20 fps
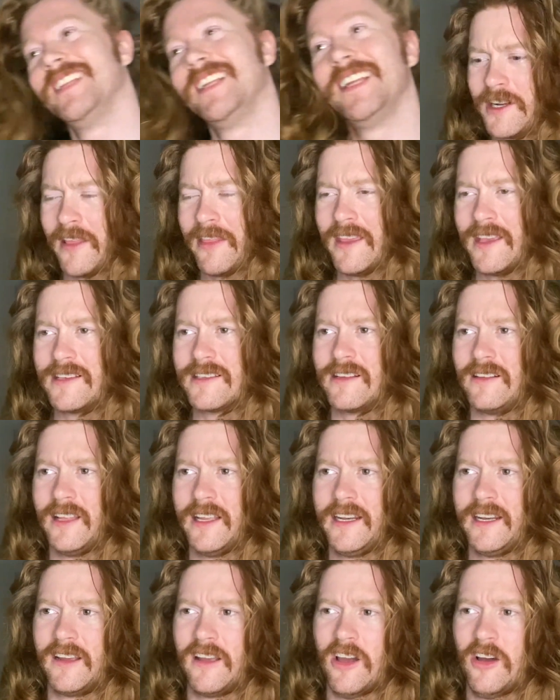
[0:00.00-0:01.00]
I think
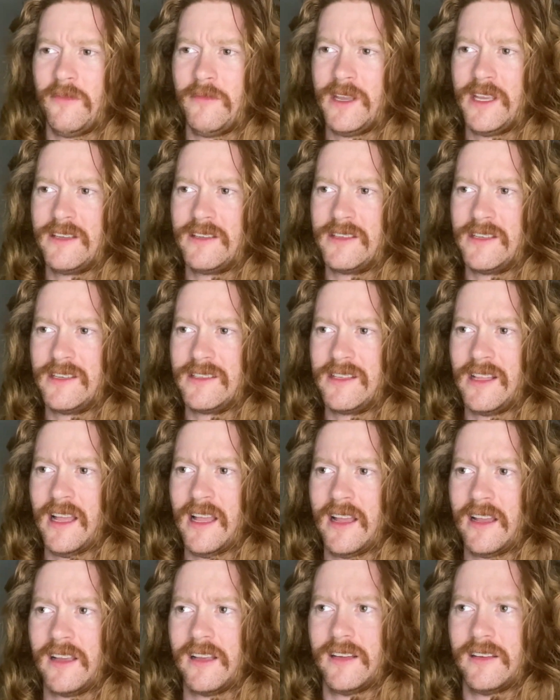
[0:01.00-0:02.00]
Selena Gomez is
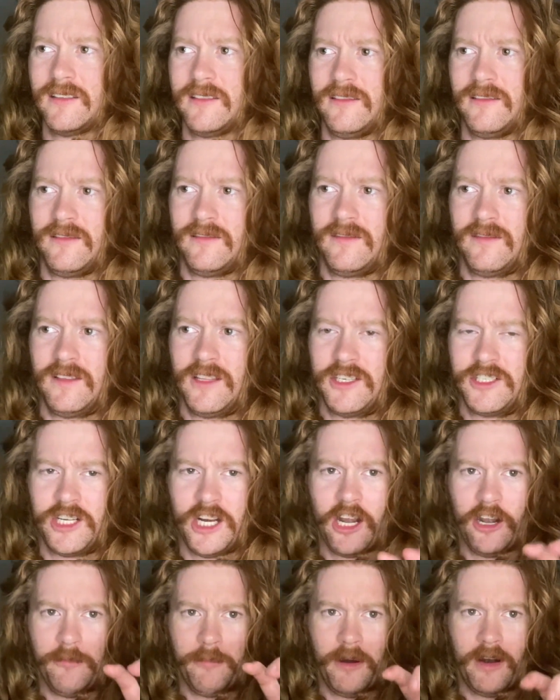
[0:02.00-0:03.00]
like the
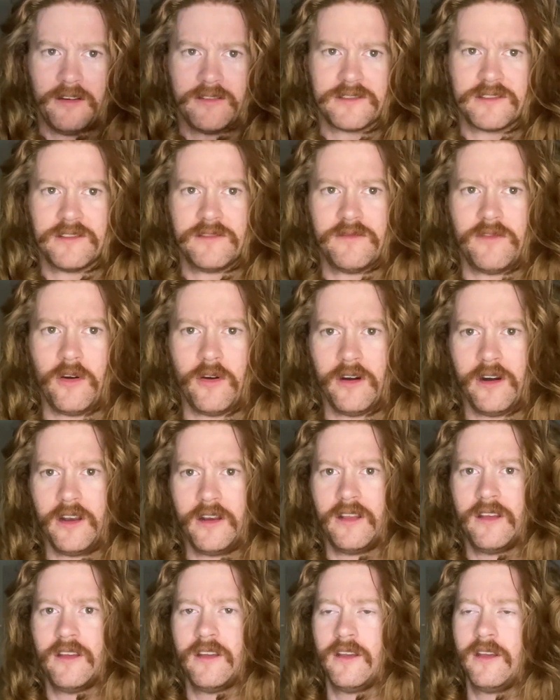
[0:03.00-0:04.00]
chairperson for
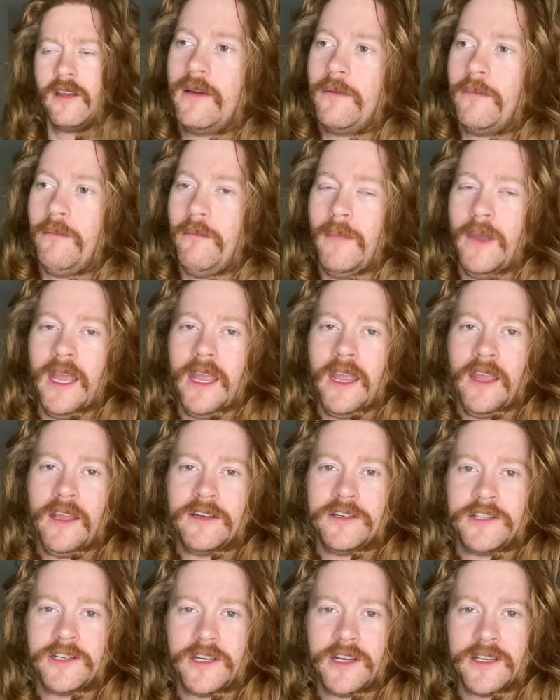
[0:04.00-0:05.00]
it. Man,
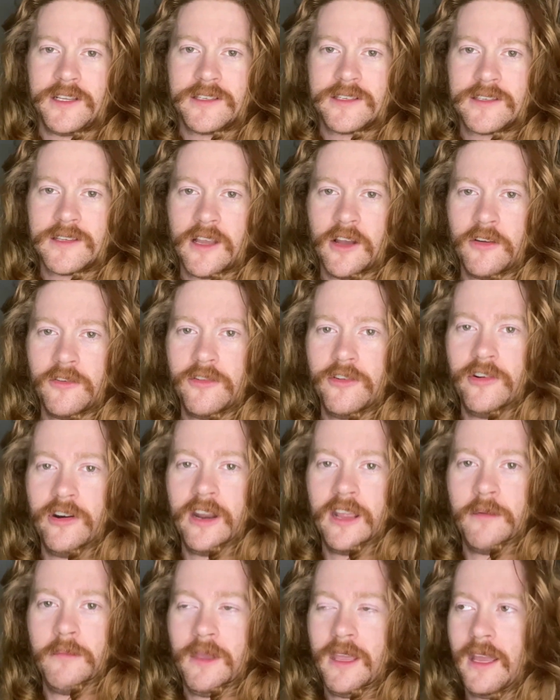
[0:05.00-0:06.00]
she's so
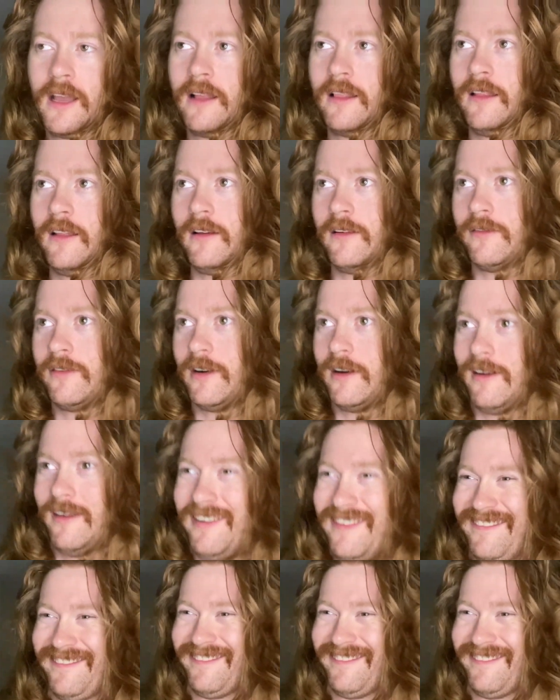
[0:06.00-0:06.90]
dreamy. I love her.